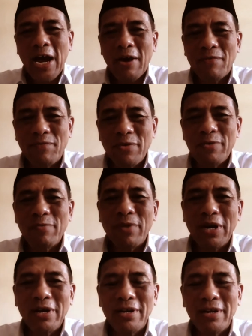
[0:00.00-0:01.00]

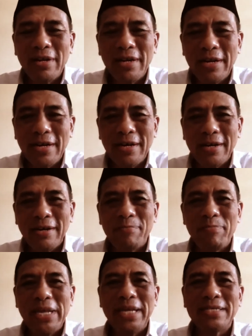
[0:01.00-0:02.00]
formal
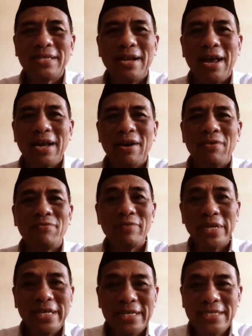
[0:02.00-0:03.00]
place like
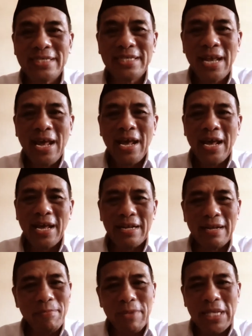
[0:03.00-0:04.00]
office
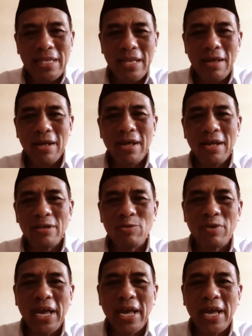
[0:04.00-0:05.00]
and meet
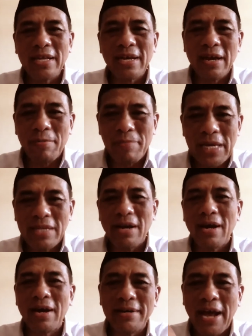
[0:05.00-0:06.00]
together, meet
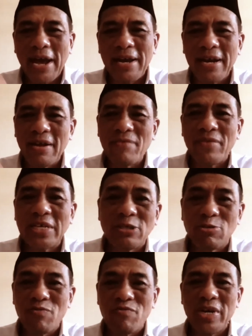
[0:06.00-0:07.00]
directly face
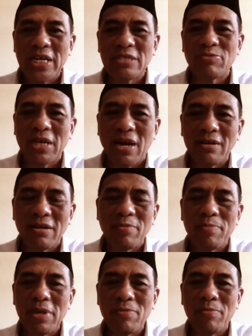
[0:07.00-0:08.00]
to face with other
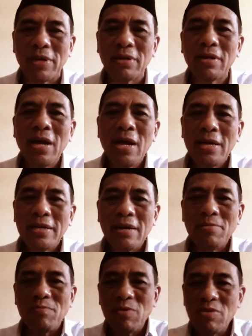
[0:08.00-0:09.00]
people,
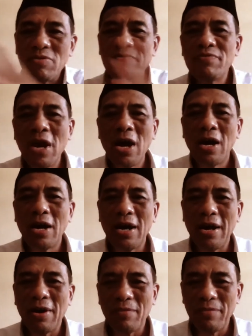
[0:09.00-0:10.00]
then move
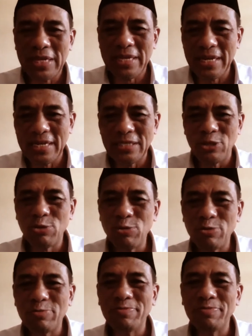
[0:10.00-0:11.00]
with the
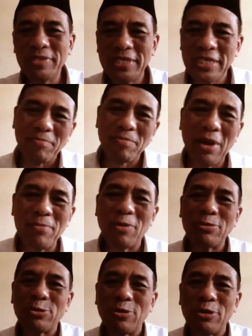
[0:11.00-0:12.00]
Zoom, sometimes
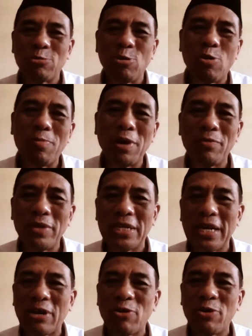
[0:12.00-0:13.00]
also a trouble with
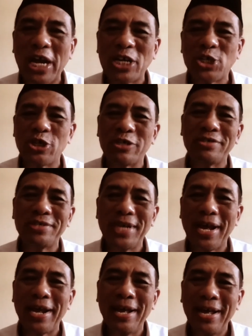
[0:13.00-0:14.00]
the connection.
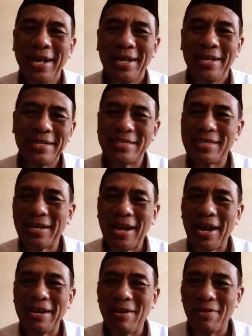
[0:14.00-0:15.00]
Yeah, it's a
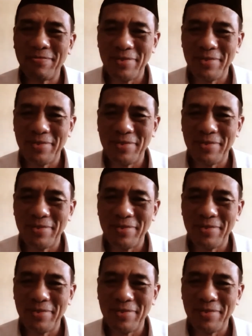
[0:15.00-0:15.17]
kind of